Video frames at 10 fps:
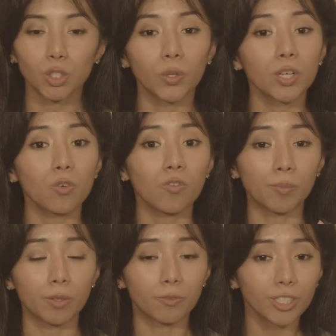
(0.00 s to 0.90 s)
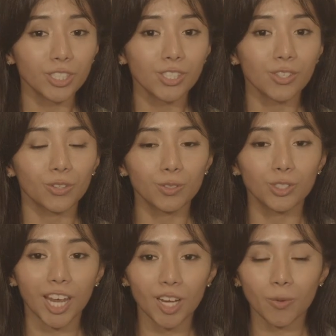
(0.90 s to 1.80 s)
During November 1st through
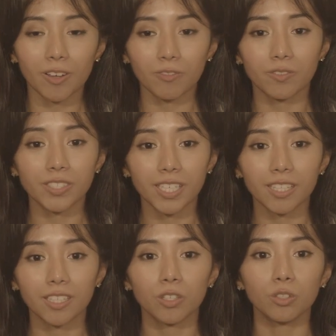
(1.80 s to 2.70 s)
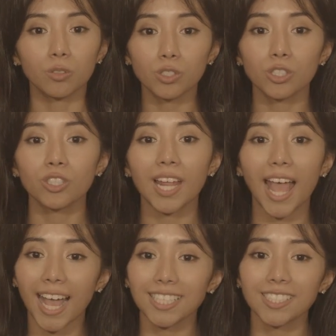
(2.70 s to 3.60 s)
January 15th, you should
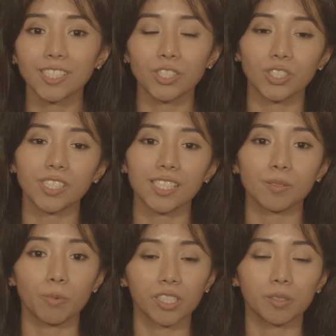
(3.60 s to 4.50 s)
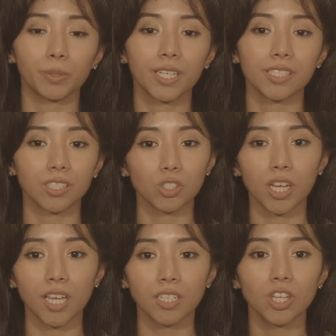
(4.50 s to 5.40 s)
access your state's marketplace
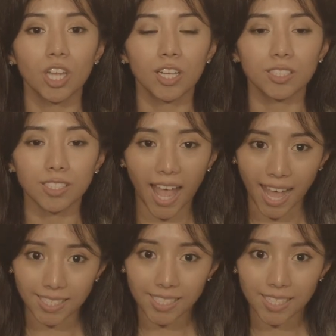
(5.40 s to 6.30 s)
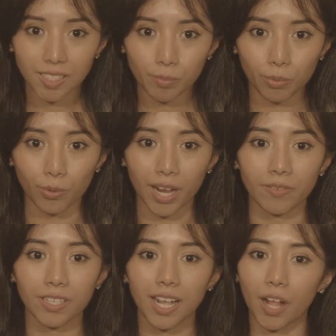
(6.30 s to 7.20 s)
exchange to access
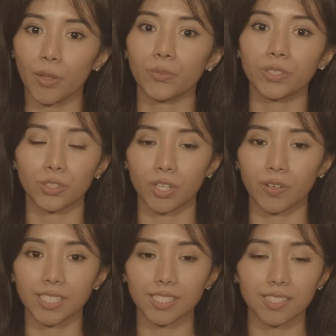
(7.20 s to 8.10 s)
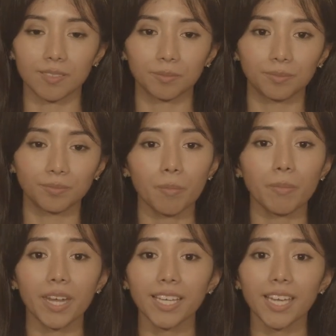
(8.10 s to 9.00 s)
private health insurance.
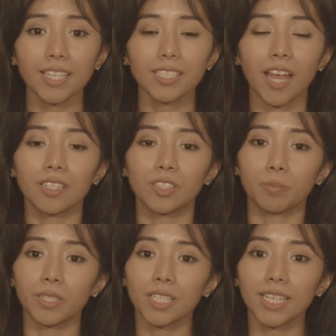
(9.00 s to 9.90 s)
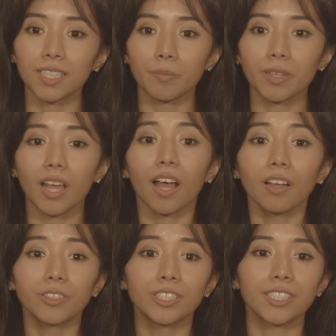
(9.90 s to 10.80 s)
Medicaid's eligibility limit
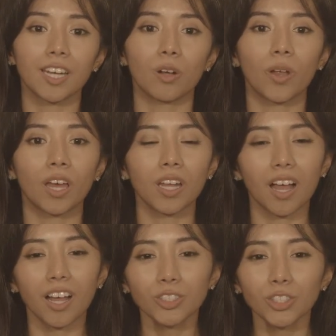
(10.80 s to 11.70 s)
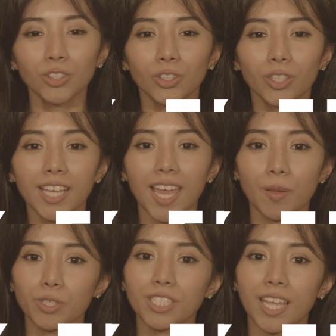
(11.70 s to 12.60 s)
hovers at around
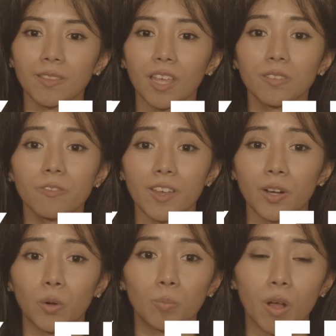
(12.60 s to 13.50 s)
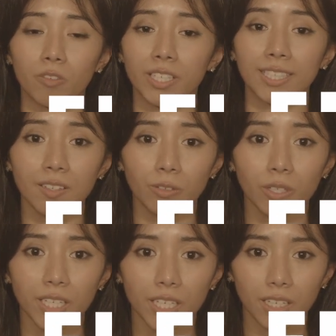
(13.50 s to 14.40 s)
138% of the federal poverty
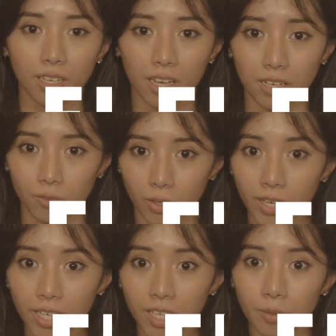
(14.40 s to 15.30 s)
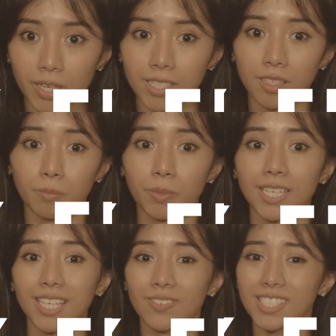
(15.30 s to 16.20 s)
level. And if your income ends up
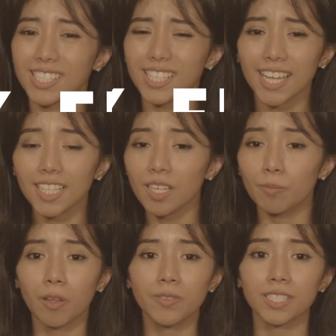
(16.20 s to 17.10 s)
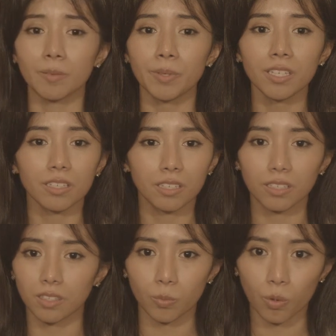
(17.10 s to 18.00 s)
being even slightly above this limit,
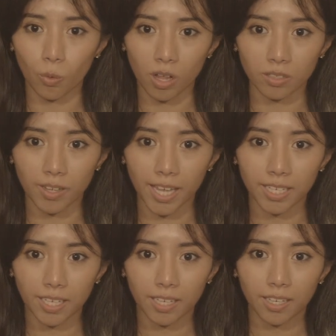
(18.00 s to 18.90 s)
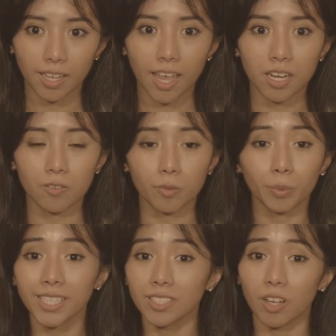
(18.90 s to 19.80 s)
you won't qualify. And if you
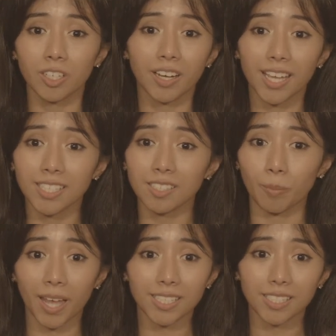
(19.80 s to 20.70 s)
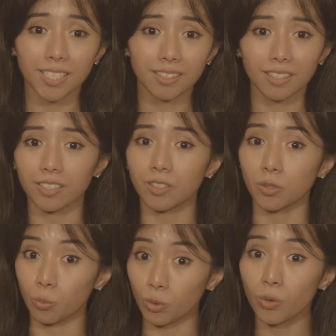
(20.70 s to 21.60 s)
place all your eggs in the basket thinking
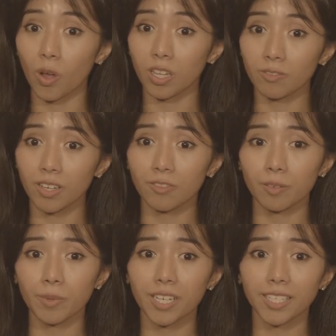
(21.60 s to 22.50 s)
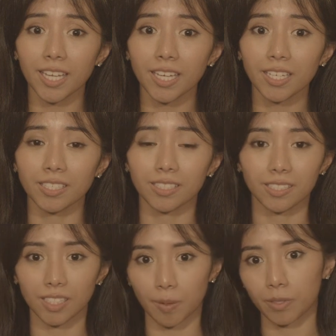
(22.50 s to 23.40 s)
you would qualify for Medicaid and
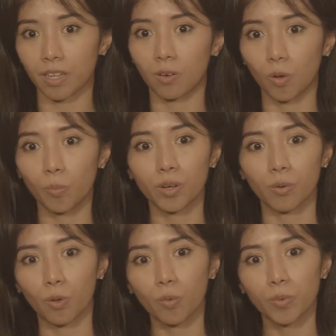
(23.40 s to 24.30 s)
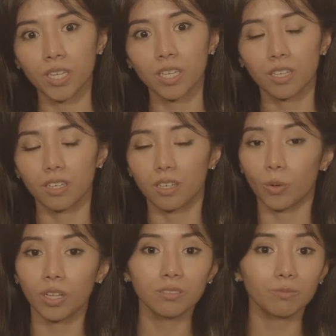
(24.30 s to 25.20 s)
skipped out on open enrollment,
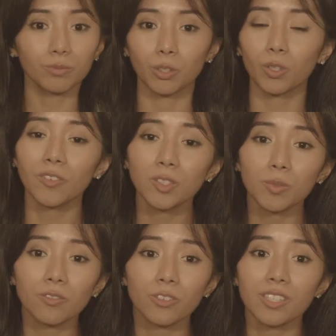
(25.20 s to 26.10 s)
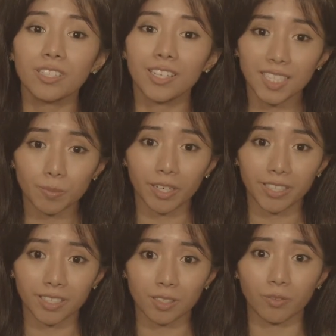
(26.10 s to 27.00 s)
well, you'll have to wait for the next
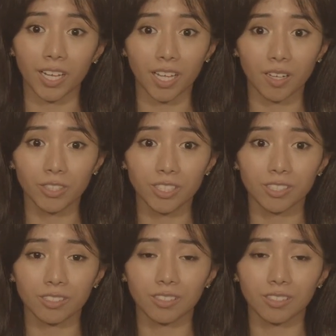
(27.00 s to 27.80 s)
period to find coverage